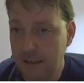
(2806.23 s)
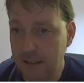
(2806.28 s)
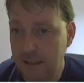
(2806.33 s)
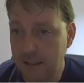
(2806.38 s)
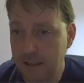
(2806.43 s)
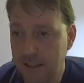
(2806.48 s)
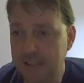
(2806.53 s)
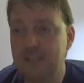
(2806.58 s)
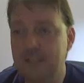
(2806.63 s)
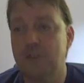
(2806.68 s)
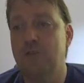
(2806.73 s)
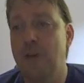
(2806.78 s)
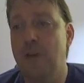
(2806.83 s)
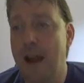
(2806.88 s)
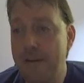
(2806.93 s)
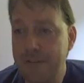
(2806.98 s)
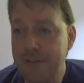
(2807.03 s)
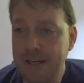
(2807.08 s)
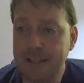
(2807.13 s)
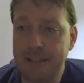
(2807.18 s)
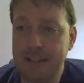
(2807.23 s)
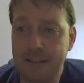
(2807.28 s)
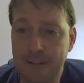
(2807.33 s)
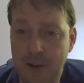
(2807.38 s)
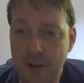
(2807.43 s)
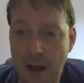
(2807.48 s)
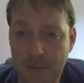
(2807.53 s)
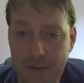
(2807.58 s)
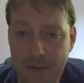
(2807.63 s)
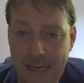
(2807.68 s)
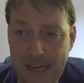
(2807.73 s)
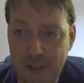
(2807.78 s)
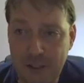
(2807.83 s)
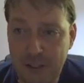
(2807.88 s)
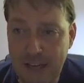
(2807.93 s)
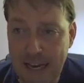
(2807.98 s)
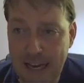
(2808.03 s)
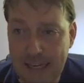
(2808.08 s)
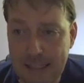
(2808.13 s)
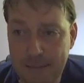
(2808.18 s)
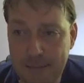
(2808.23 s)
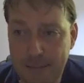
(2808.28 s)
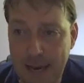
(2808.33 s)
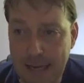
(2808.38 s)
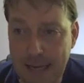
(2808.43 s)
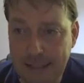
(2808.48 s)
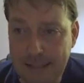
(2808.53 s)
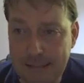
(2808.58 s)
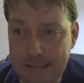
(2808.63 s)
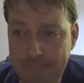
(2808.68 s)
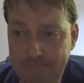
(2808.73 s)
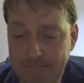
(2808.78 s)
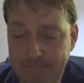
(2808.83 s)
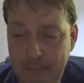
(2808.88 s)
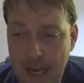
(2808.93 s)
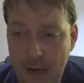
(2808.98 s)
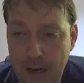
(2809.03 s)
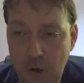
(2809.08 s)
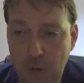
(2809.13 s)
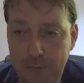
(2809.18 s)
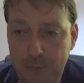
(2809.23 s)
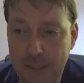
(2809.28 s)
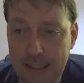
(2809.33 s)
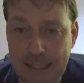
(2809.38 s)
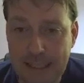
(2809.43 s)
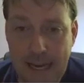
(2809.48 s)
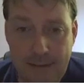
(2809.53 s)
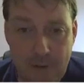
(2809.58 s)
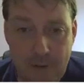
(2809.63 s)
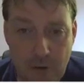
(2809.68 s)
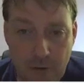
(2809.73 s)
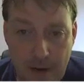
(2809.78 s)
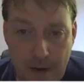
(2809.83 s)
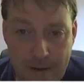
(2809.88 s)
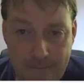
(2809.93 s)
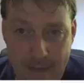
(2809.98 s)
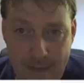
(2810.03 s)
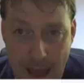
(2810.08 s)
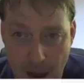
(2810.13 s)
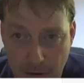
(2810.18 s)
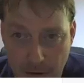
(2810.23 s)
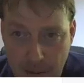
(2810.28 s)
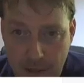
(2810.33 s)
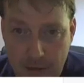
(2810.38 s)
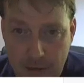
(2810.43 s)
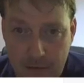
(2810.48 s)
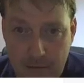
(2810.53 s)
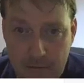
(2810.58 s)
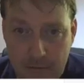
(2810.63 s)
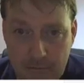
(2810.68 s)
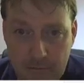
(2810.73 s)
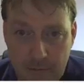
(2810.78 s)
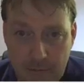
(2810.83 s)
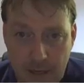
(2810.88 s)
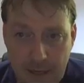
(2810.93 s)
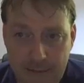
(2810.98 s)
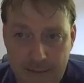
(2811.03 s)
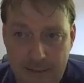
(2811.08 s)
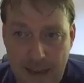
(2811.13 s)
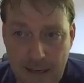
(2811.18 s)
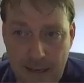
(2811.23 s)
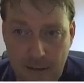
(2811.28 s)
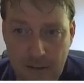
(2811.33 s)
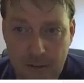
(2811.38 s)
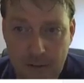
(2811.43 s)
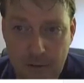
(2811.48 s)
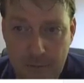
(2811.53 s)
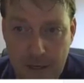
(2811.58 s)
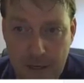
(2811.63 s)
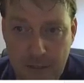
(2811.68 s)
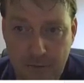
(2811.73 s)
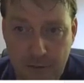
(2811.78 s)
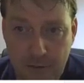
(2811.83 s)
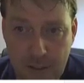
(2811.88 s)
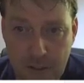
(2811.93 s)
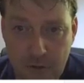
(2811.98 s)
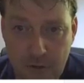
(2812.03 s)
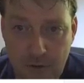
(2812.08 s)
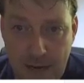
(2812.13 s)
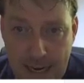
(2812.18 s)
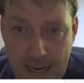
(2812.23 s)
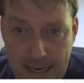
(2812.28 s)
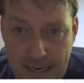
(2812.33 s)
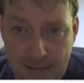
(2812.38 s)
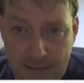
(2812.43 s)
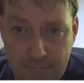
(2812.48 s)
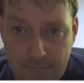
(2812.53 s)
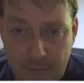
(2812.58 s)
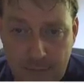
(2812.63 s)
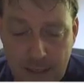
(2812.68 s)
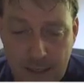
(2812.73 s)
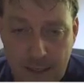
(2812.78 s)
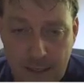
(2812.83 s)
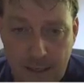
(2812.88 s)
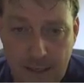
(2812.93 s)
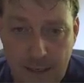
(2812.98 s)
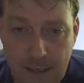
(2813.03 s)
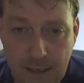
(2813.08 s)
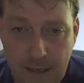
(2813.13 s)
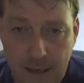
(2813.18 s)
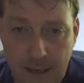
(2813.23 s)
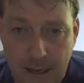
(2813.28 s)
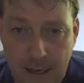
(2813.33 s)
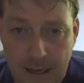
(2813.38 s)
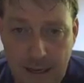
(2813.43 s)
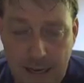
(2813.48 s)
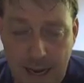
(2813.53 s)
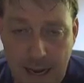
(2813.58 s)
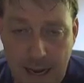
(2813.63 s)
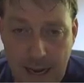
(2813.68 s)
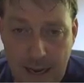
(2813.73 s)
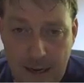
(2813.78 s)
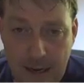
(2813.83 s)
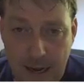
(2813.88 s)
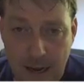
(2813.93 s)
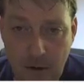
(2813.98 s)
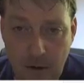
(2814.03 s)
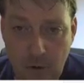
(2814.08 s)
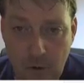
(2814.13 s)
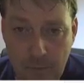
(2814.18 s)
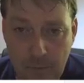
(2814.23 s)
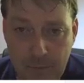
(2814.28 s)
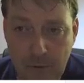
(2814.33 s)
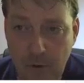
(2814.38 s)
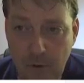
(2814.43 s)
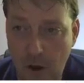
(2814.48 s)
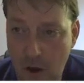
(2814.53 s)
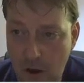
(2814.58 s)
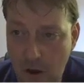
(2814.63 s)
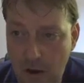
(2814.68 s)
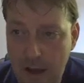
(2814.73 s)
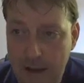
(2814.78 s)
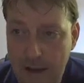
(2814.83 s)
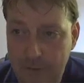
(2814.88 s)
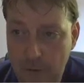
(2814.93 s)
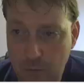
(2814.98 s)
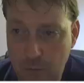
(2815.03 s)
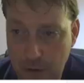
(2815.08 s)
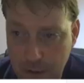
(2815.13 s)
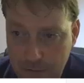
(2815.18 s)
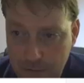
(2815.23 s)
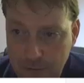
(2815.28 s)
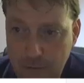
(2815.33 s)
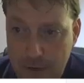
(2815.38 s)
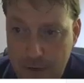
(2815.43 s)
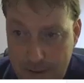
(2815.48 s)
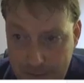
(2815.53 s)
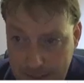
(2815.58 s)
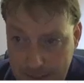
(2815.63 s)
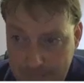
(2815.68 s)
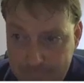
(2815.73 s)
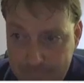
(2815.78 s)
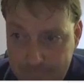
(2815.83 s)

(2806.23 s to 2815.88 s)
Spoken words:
This is traffic domination at its best. I hope this gave you great value. I thank you so much for this training, and I hope you all have a wonderful evening.